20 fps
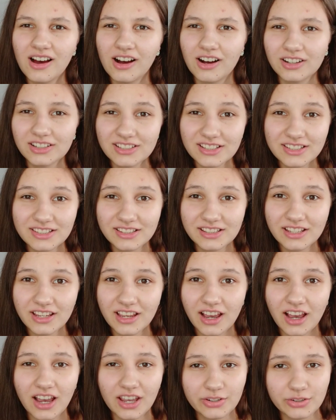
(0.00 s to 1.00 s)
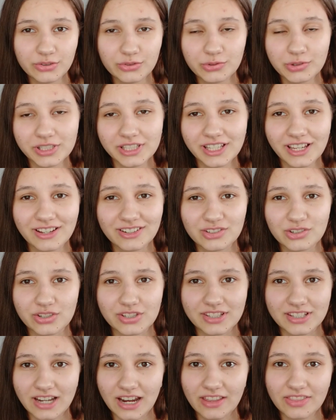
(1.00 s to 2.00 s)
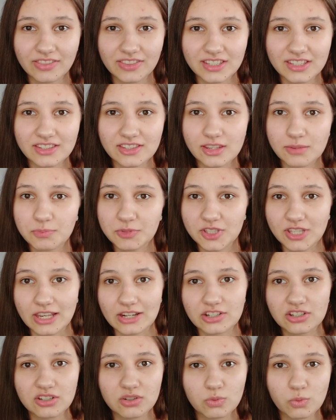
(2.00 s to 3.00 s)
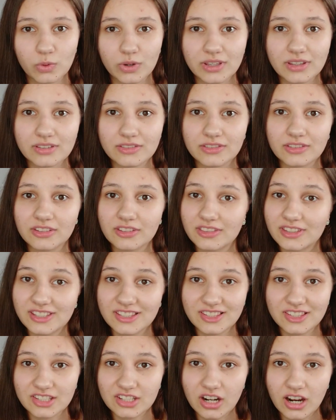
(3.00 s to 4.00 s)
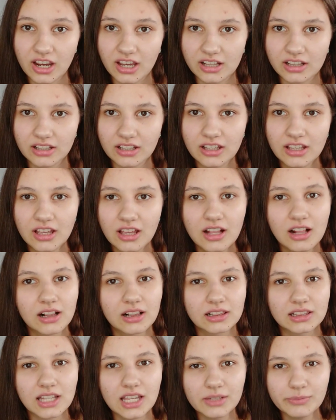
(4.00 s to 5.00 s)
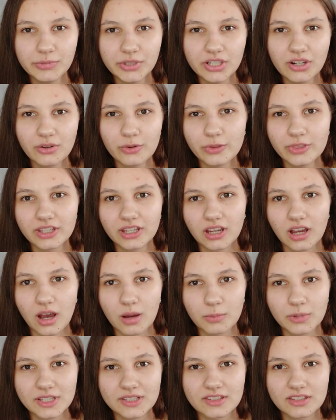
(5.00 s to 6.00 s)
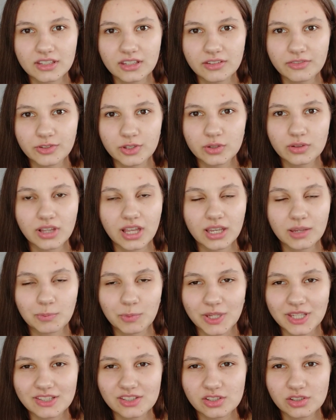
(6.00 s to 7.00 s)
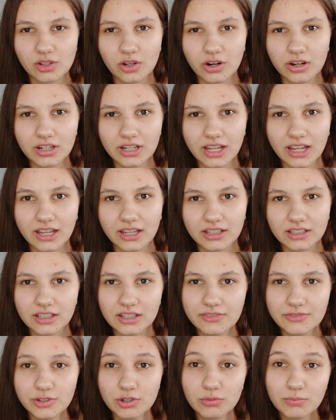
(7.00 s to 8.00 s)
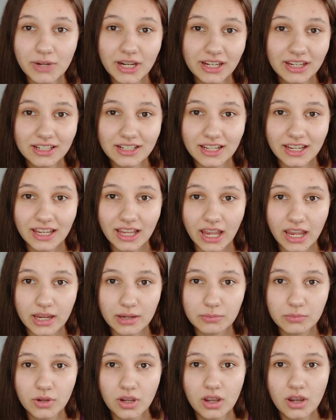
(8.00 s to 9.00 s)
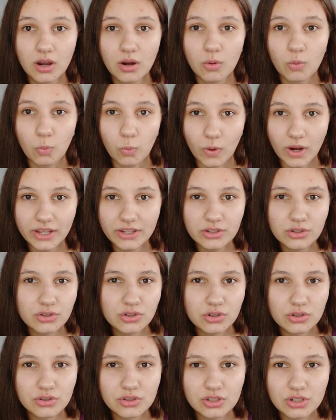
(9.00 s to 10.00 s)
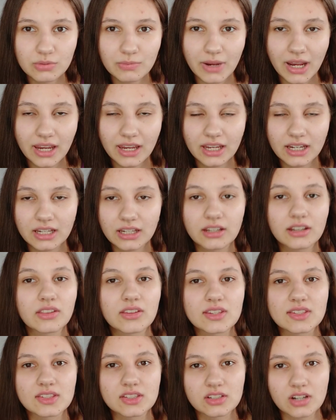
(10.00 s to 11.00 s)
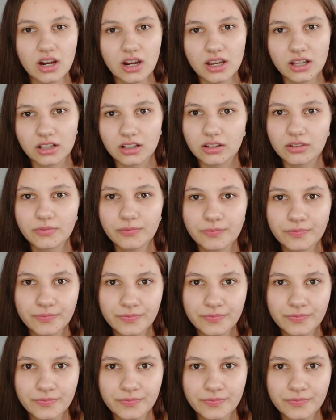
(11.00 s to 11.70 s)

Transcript: Honestly, I don't really understand this obsession with this style. Let me know in the comments if you like pixel art, and if you're making a game, why you choose to make it in this style.